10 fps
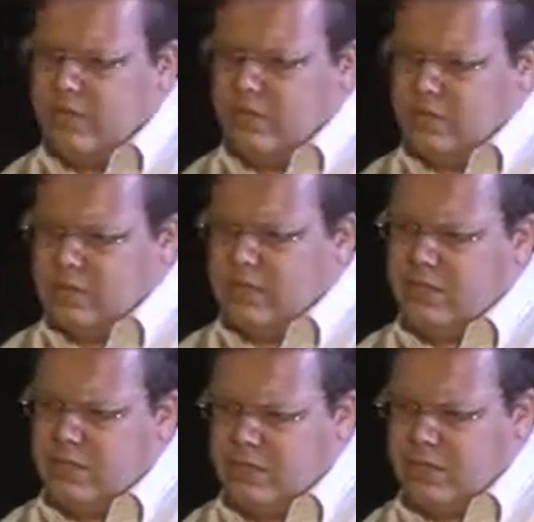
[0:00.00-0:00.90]
is
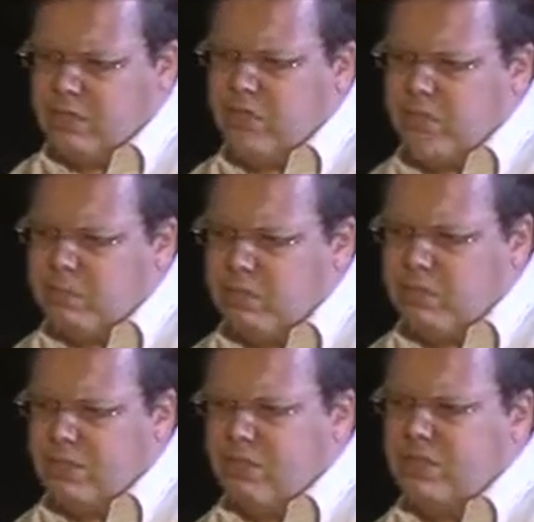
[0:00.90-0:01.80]
that
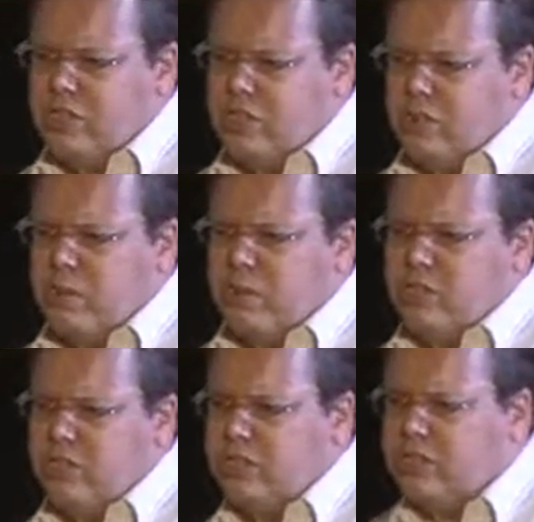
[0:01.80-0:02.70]
68% of digital
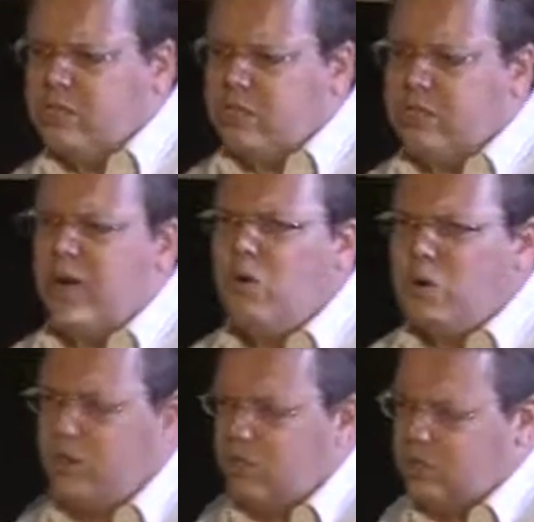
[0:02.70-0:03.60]
publishing's
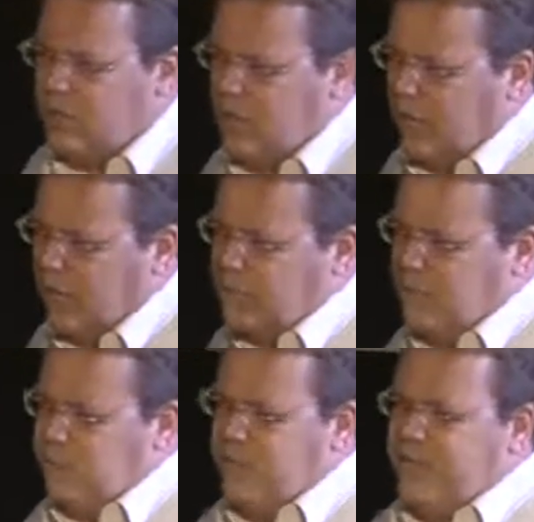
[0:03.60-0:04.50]
downloads are
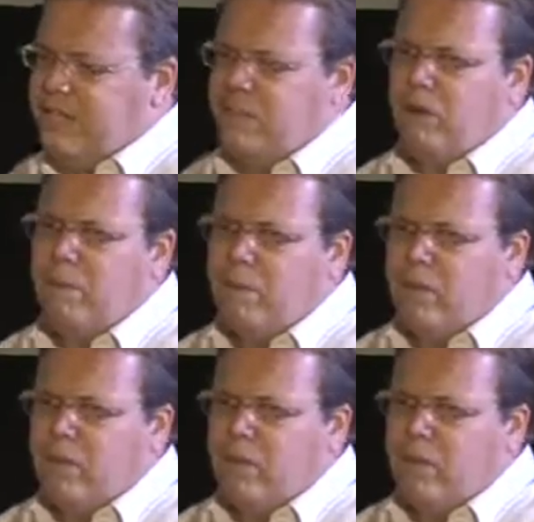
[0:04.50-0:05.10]
actually paid for.